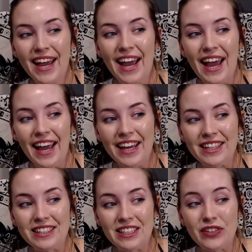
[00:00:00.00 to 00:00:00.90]

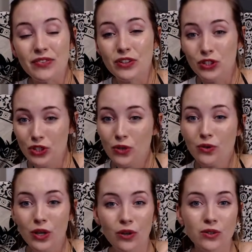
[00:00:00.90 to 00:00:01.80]
and if the show
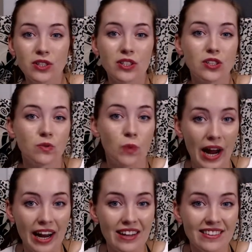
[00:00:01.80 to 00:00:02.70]
goes in a
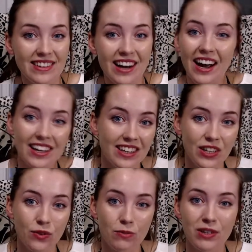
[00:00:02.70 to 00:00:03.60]
way that I
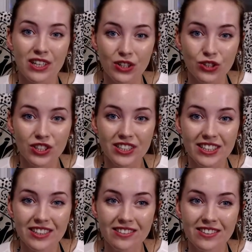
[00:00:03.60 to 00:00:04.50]
think would be
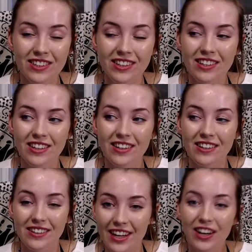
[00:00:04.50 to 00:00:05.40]
interesting,
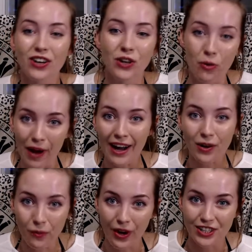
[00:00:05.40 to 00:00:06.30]
then I'll go back
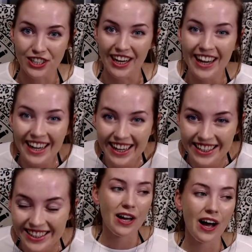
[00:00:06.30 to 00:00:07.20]
and watch it.
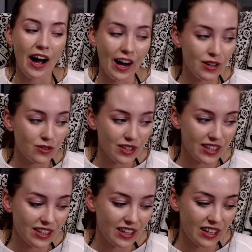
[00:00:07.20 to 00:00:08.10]
I don't
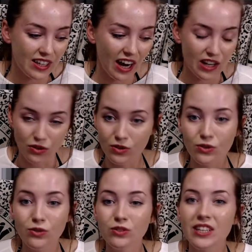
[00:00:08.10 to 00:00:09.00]
think that I
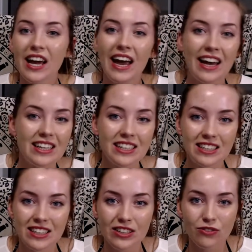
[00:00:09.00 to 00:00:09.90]
lose
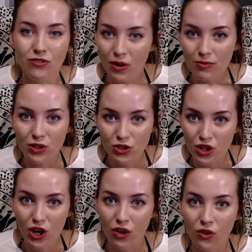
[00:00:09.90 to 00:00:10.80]
anything from the
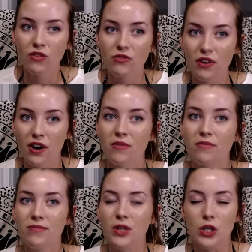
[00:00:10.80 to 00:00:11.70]
show
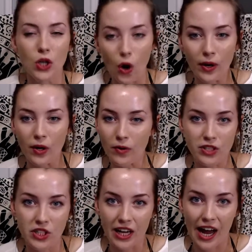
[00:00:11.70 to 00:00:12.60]
from knowing
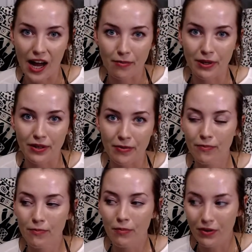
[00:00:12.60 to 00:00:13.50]
what's gonna happen
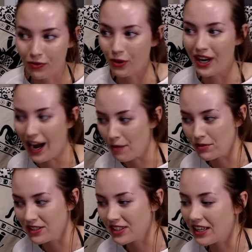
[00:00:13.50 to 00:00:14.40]
before it
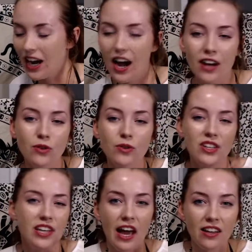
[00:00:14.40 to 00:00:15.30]
happens. Like, I don't
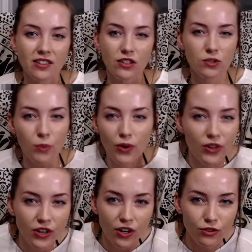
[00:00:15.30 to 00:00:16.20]
get
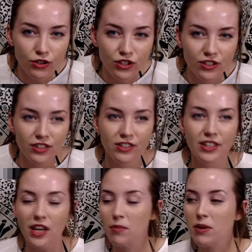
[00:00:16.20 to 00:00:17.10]
spoiler culture.
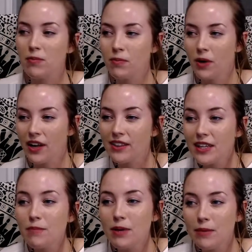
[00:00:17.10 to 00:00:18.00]
Like, I
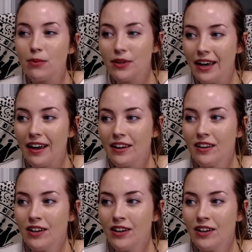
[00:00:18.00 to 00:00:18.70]
think people get